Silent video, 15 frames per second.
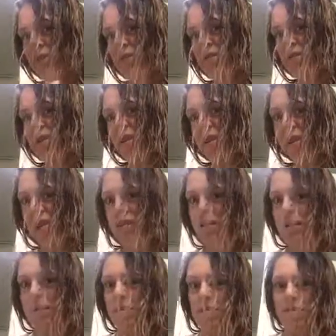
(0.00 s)
And I was like,
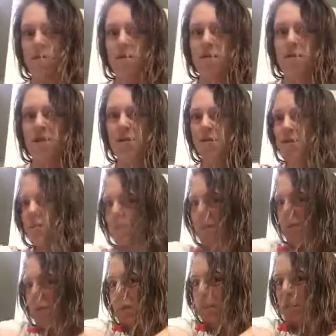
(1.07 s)
and it was only
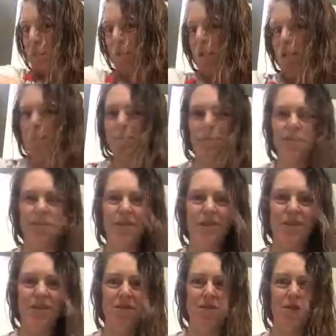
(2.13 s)
in one spot. I'm like, what
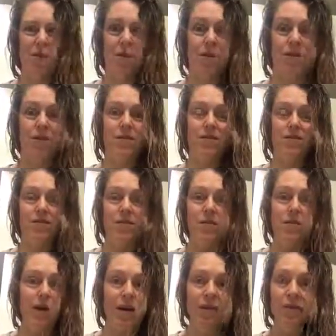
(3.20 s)
do I do with that?
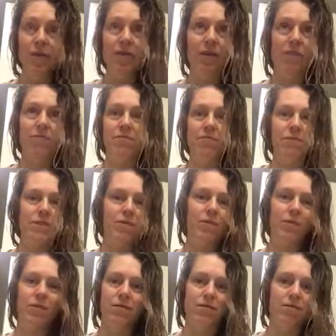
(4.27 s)
So I don't know,
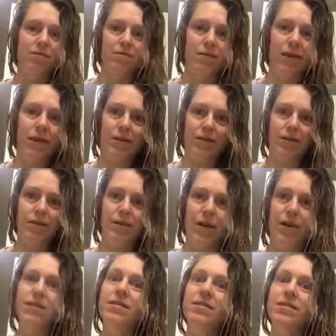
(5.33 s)
I don't know if
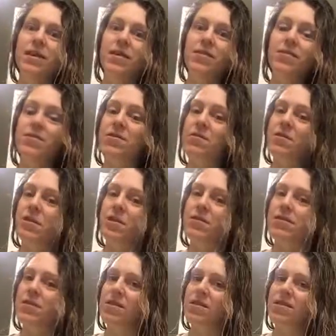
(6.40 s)
I decided or someone
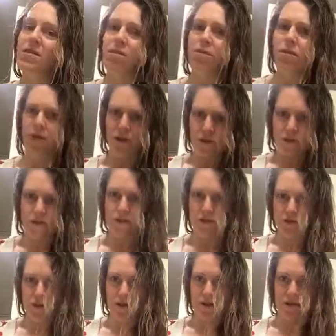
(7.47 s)
else did. They said, oh, you got to comb it
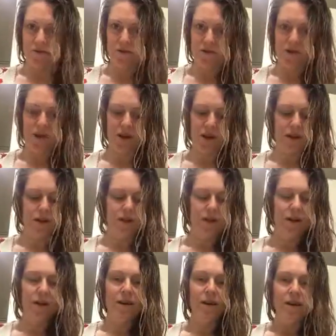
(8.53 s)
straight, comb it straight.
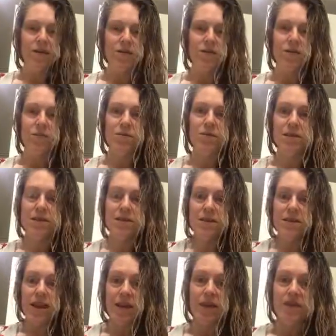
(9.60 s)
So
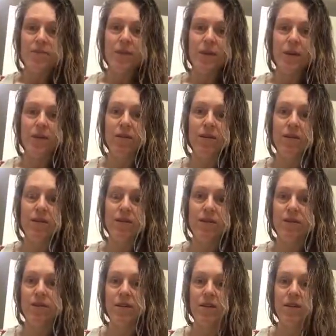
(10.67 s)
since then, it's been a
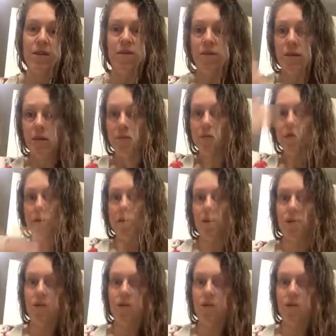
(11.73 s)
constant like, okay, we just got